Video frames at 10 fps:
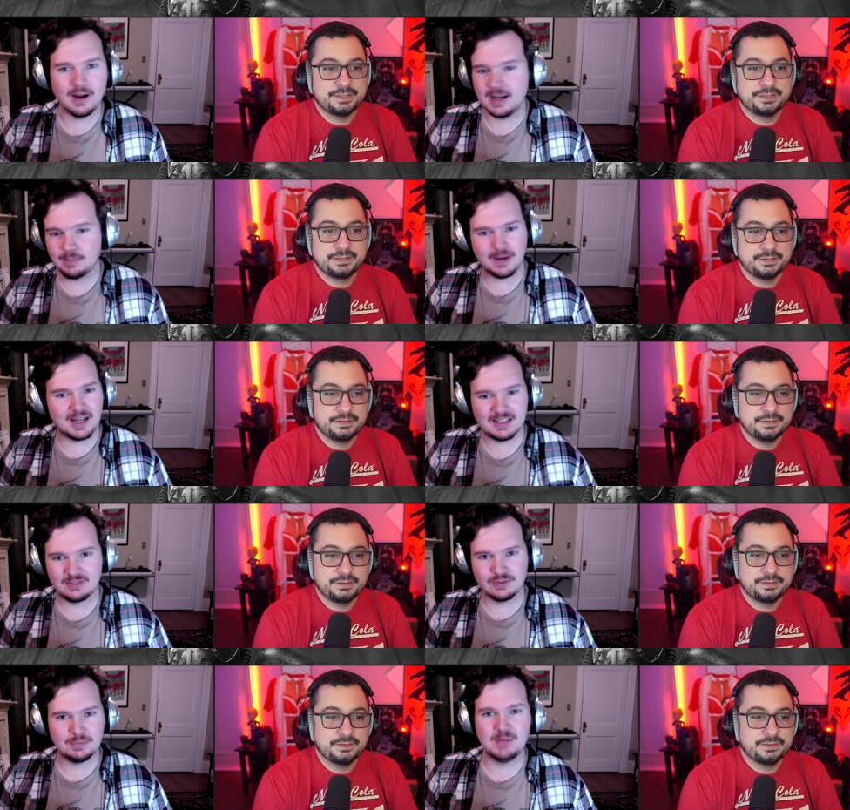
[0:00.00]
Speaker 1: egg pods for
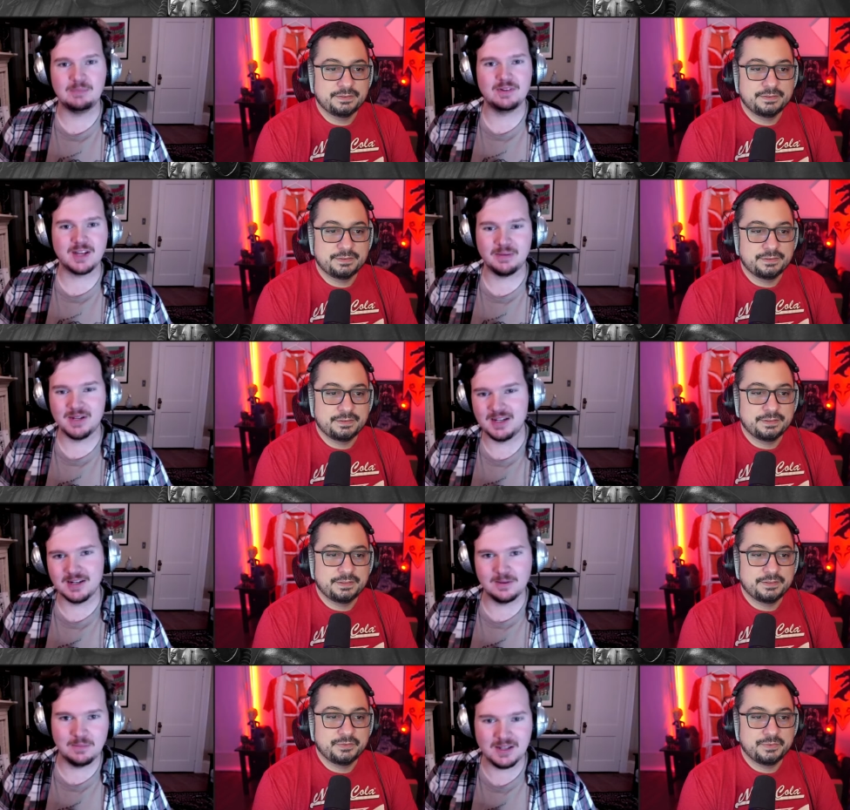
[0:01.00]
people. Come in here and
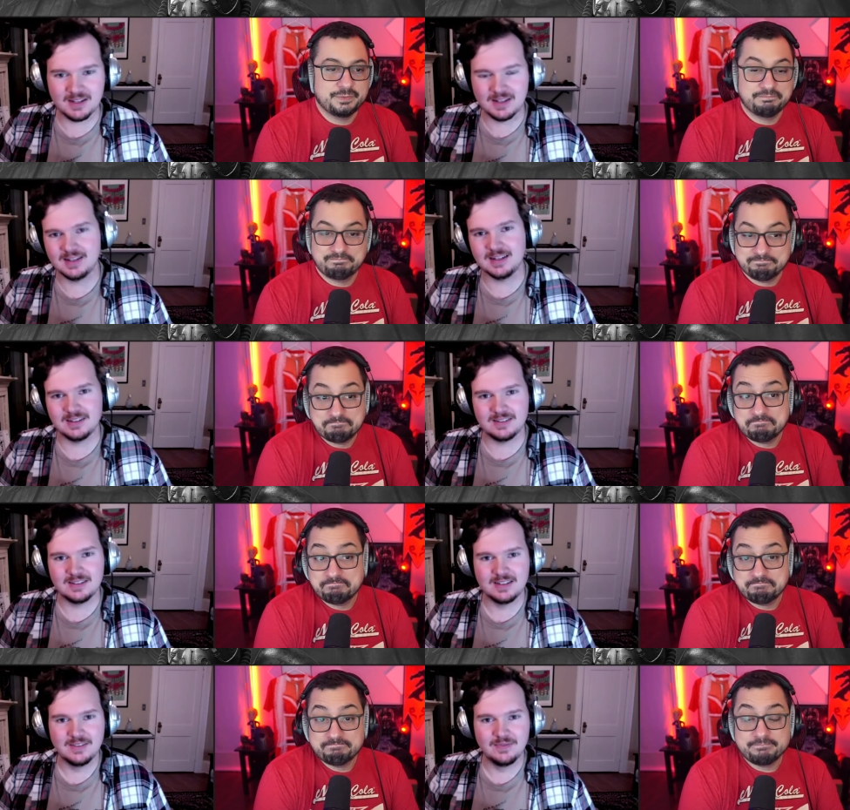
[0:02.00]
be in. You know,
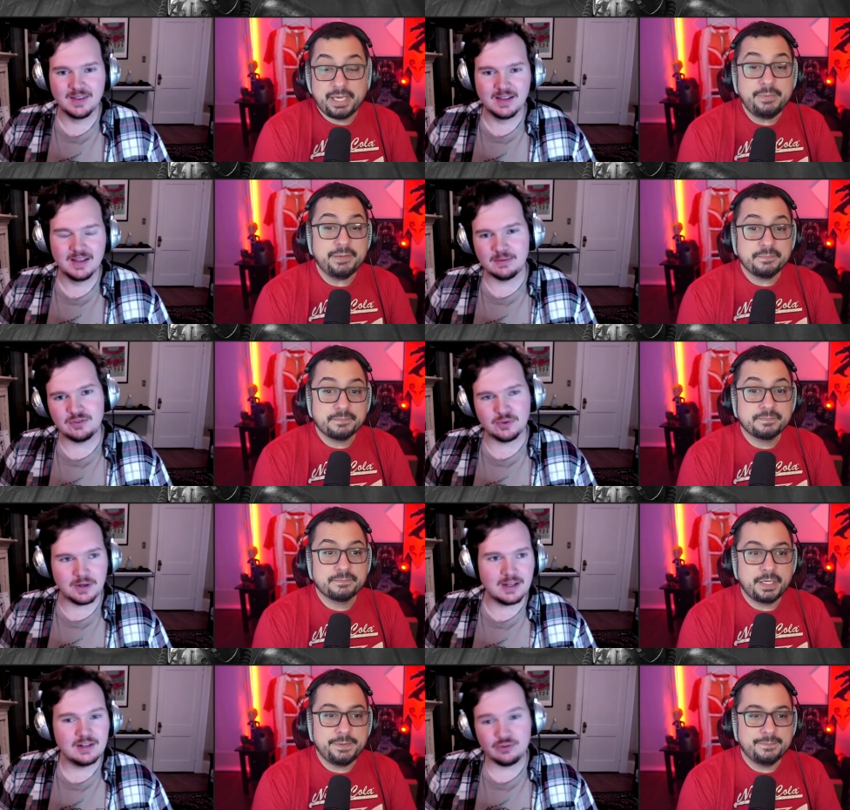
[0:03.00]
maybe join,
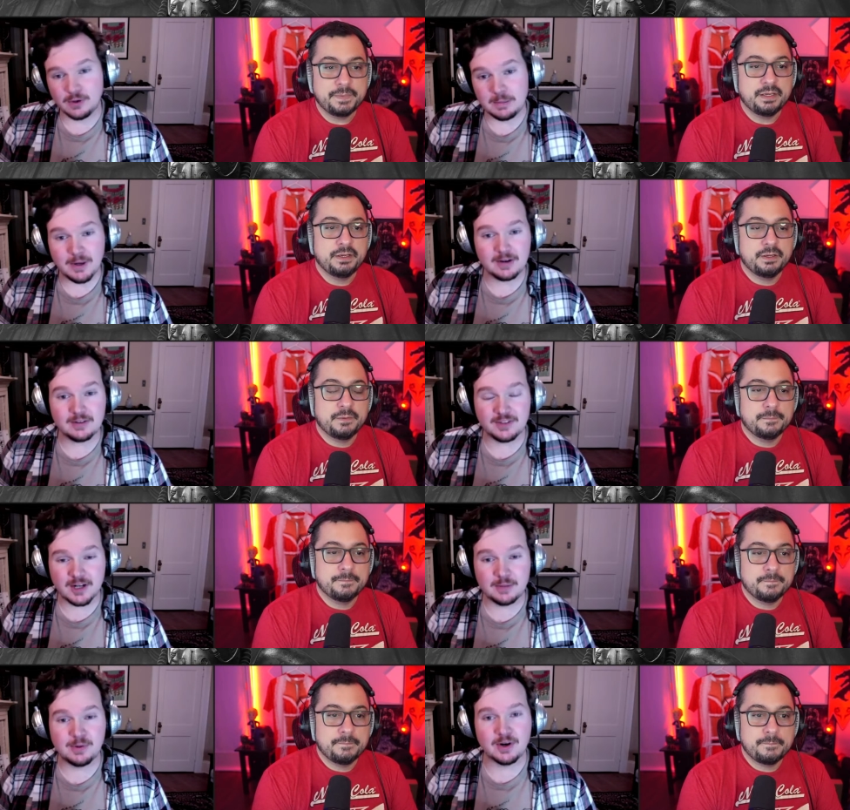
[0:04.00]
maybe join Mark
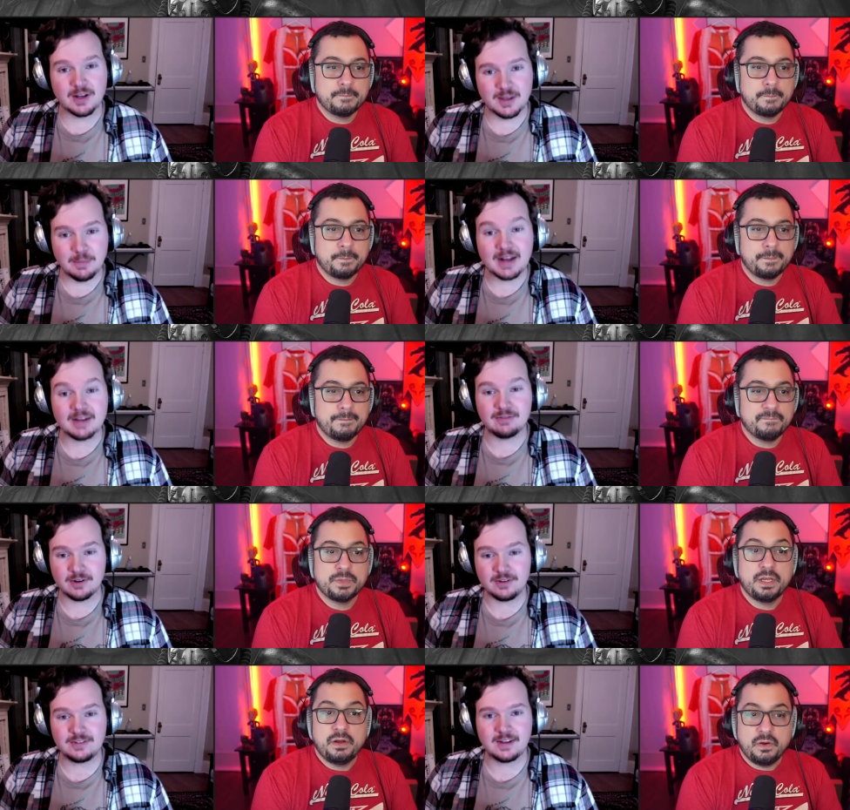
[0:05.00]
Zuckerberg in the
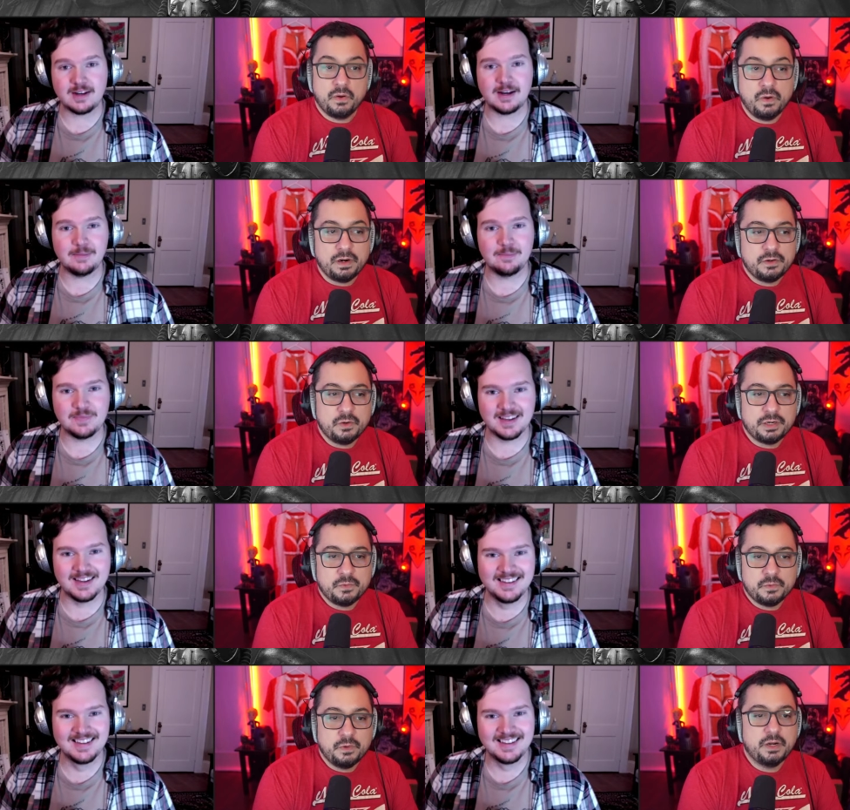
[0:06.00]
metaverse.
Speaker 2: Um, or,
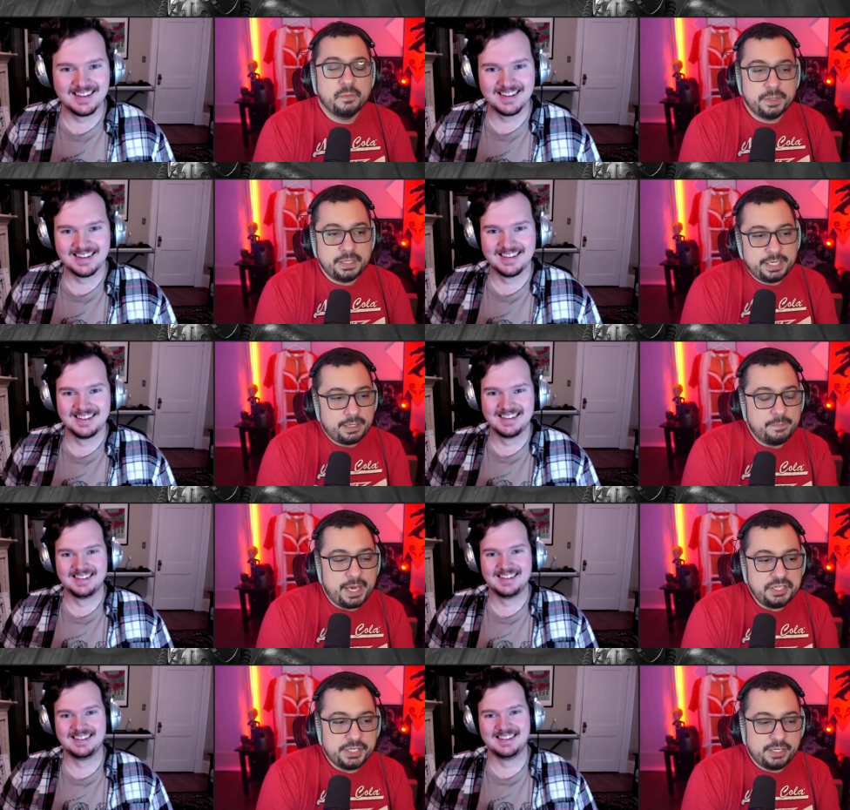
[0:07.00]
or, or, but like, imagine
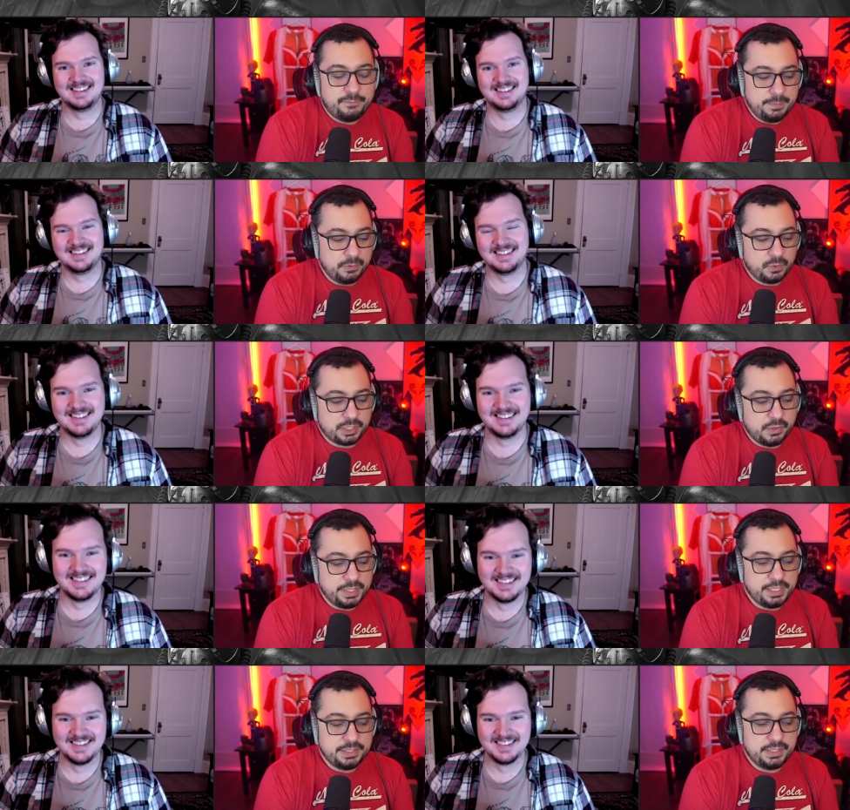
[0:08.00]
if people were going
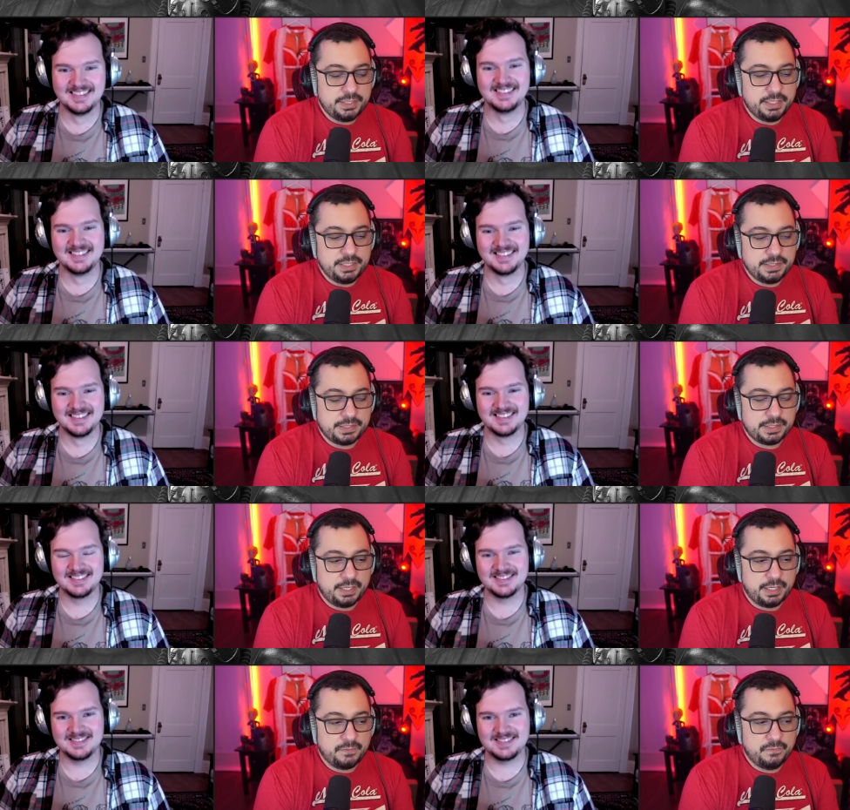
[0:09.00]
into these uh,
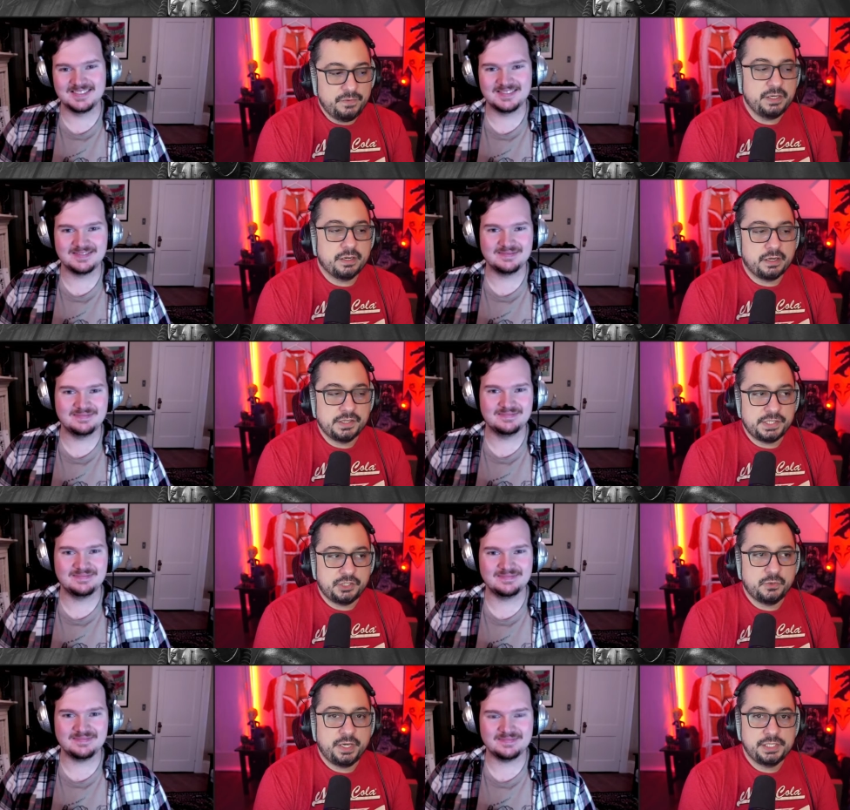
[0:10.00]
VR
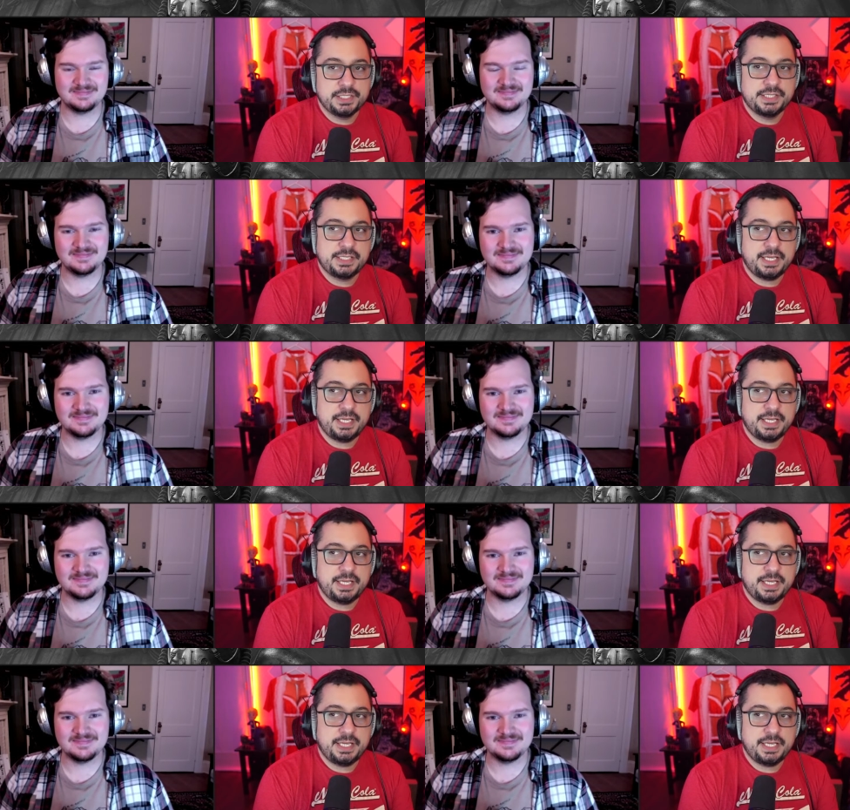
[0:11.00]
situations and